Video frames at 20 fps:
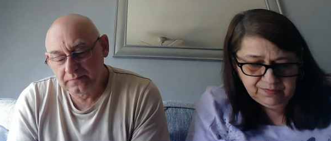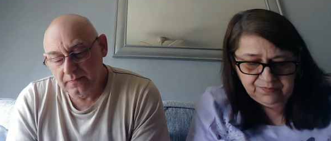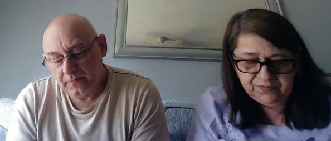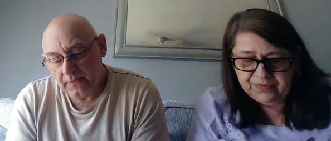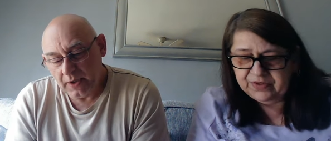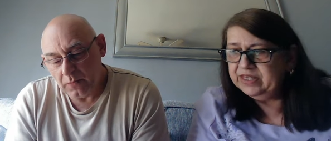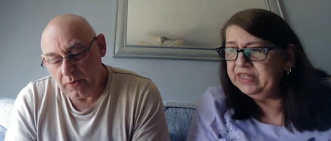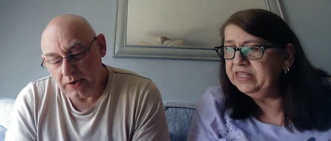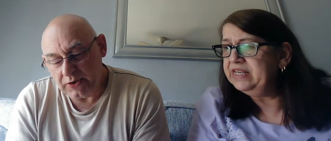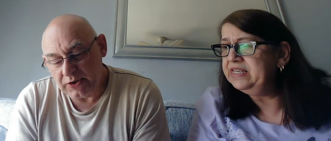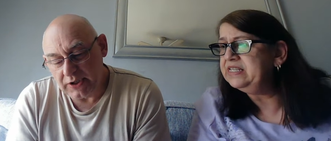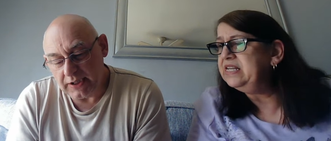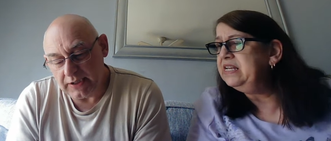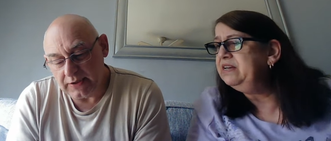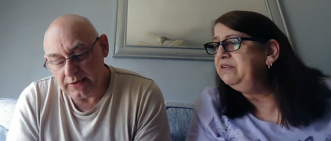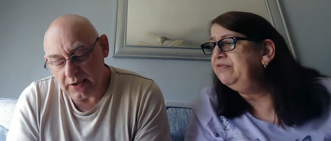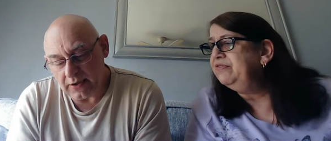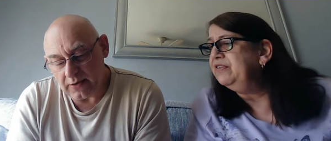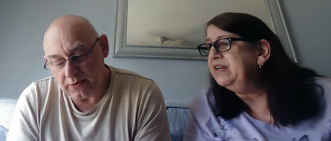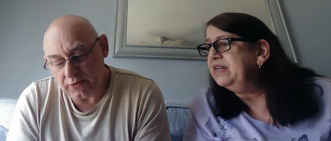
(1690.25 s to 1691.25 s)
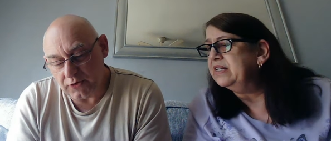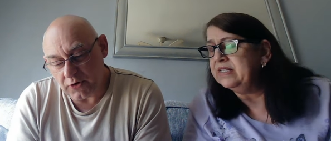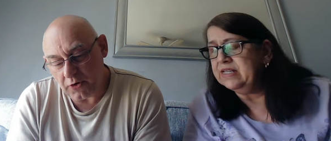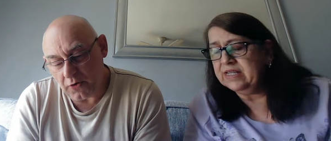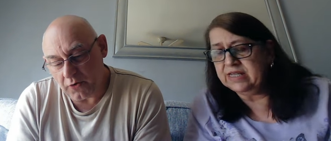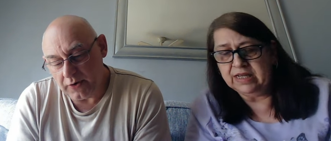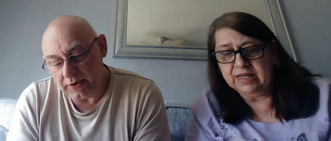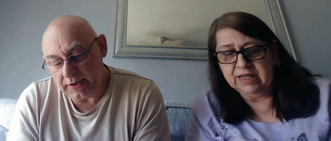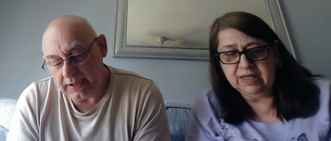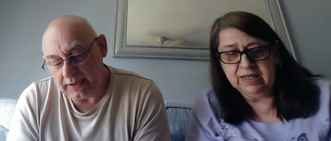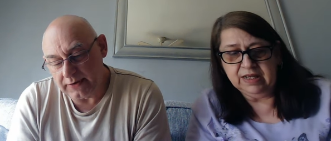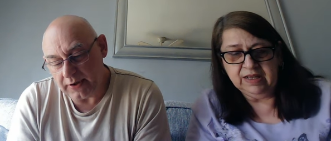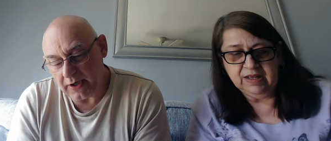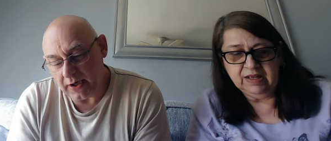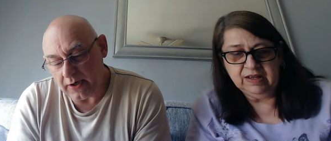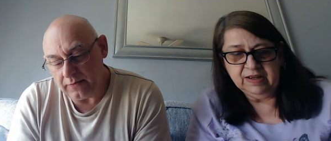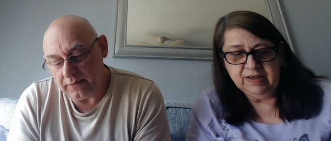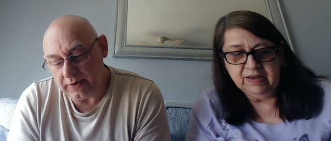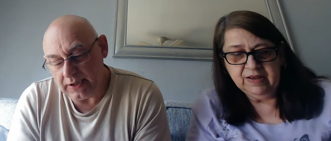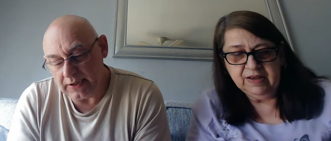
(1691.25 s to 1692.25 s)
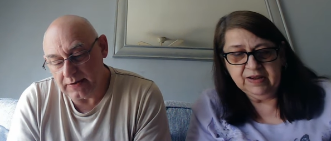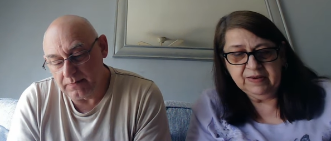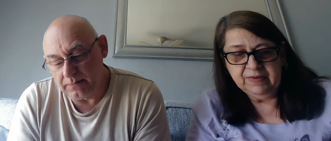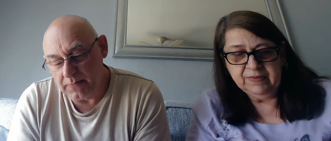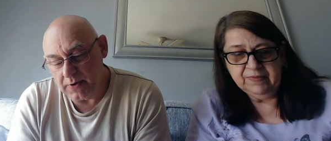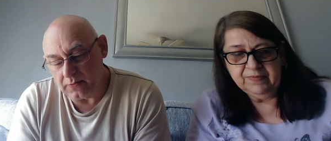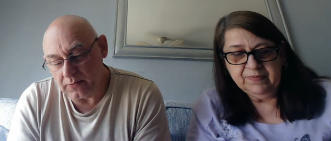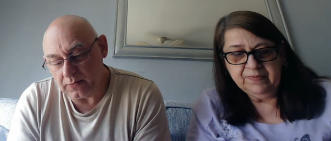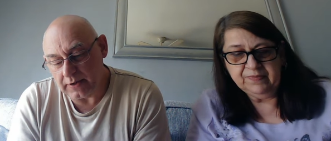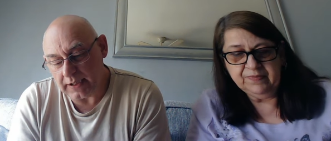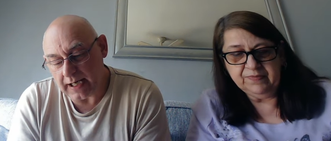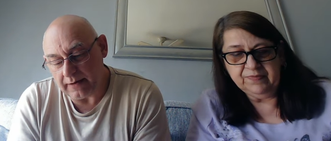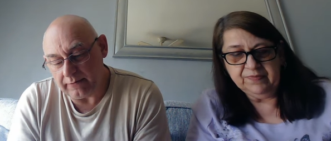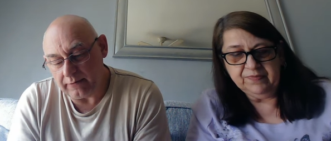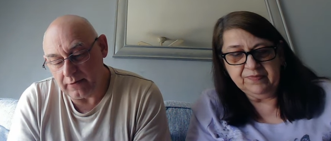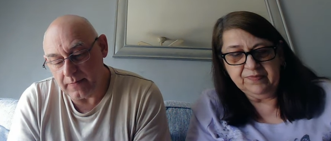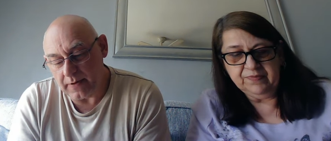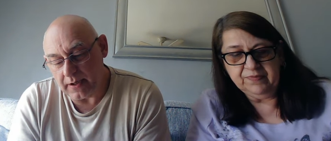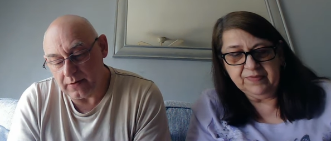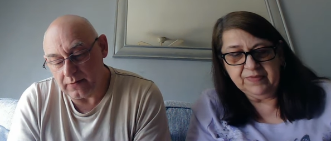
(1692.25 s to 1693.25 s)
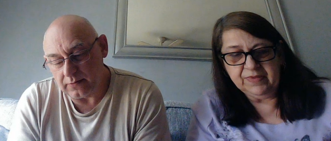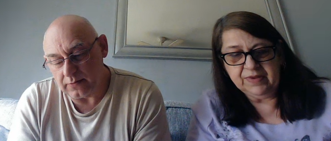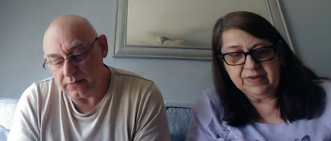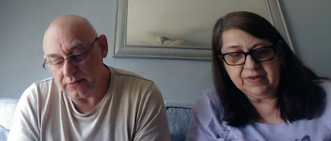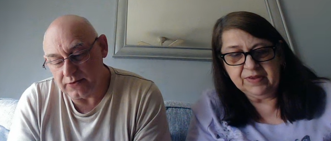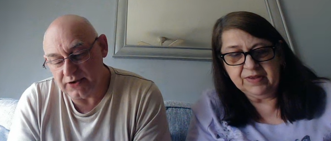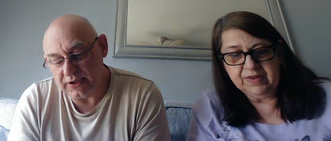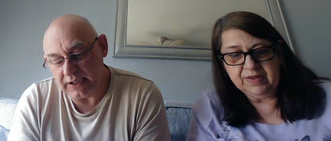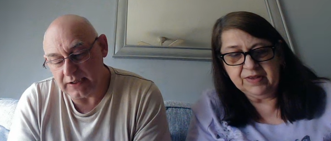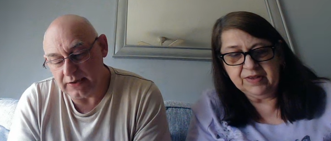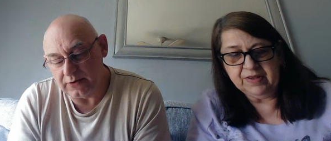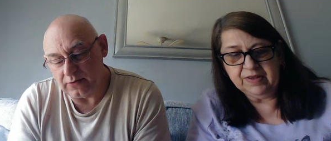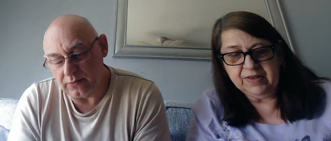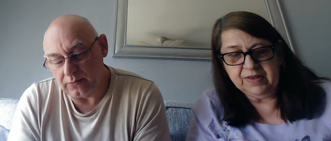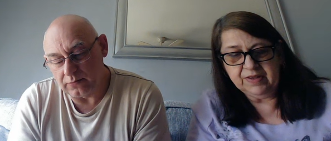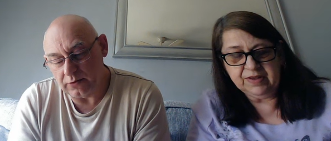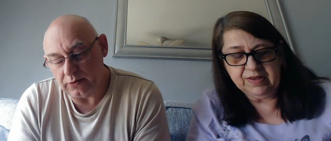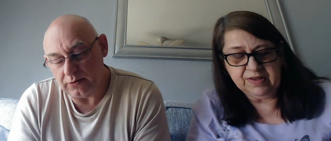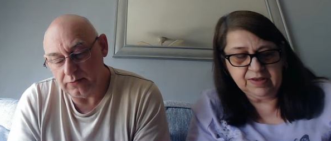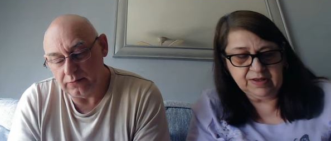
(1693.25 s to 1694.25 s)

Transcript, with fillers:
Speaker 1: Which These is Tiny Tony's Milk Caramel Sea Salt.